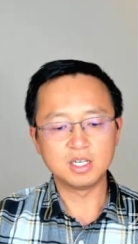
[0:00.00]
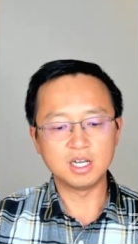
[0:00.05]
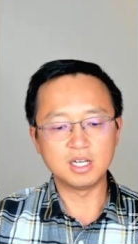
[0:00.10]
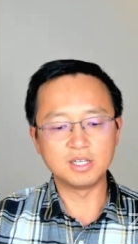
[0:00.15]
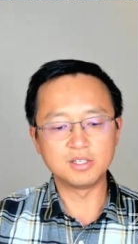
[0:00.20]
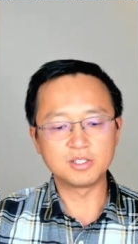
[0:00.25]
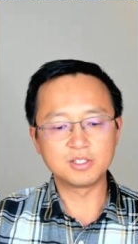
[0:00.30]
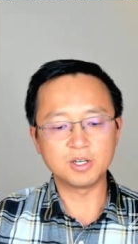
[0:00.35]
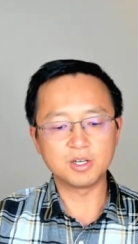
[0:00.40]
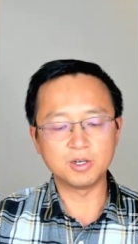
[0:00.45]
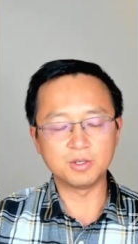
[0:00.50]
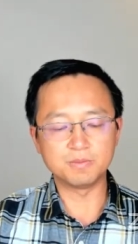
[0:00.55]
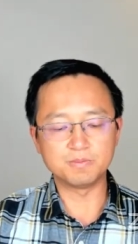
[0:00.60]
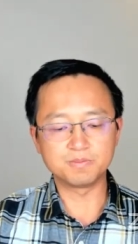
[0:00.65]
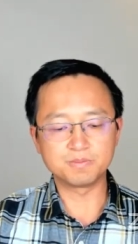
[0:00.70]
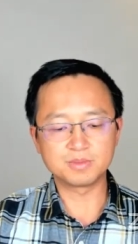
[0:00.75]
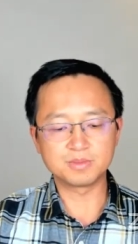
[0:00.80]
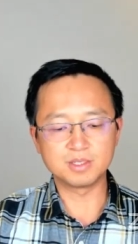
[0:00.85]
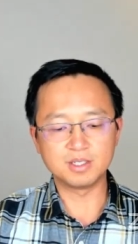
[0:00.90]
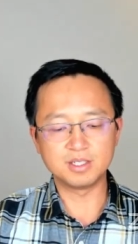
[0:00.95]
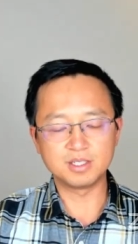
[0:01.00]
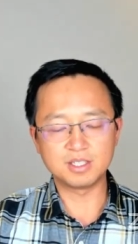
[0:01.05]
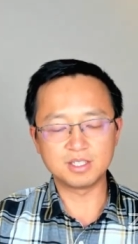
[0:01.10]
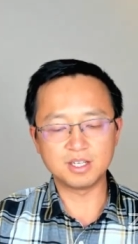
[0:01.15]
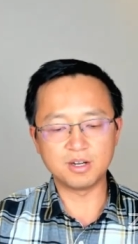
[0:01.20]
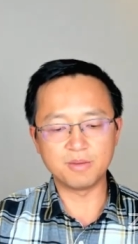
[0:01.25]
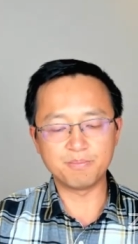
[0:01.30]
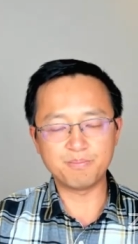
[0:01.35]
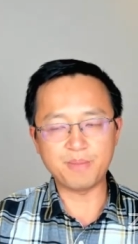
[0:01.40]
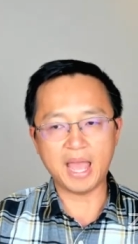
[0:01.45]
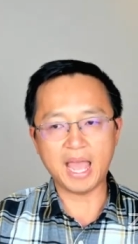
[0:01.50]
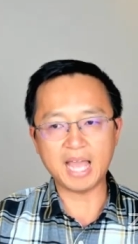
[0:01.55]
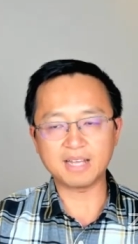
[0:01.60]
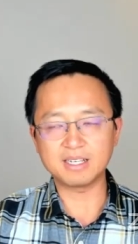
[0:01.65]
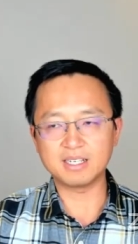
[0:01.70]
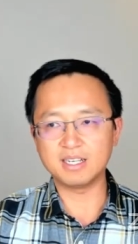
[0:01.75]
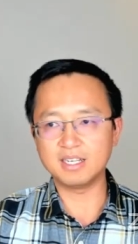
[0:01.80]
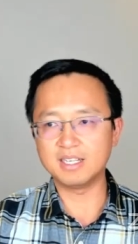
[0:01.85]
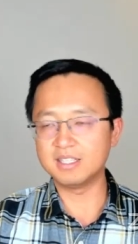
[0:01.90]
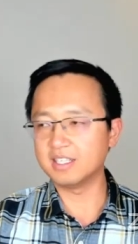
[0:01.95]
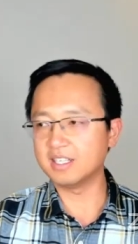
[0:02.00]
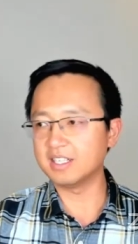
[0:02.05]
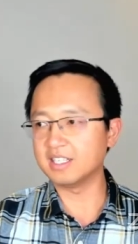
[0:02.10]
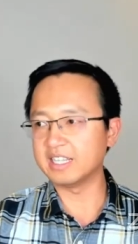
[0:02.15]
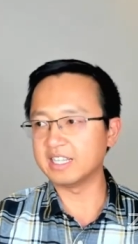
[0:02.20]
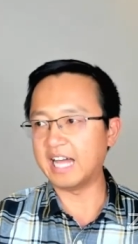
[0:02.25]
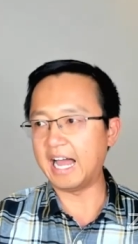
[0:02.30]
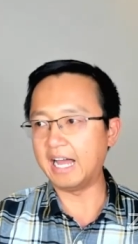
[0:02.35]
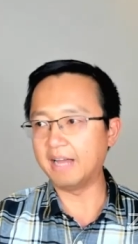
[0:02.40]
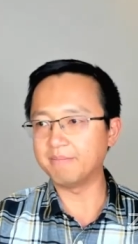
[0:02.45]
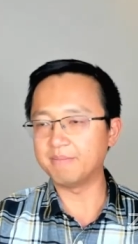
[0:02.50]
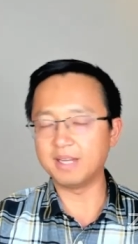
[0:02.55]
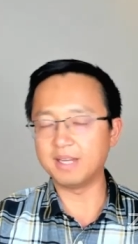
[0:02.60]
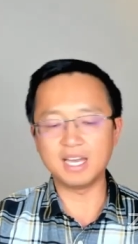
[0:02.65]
And so the back in the lab,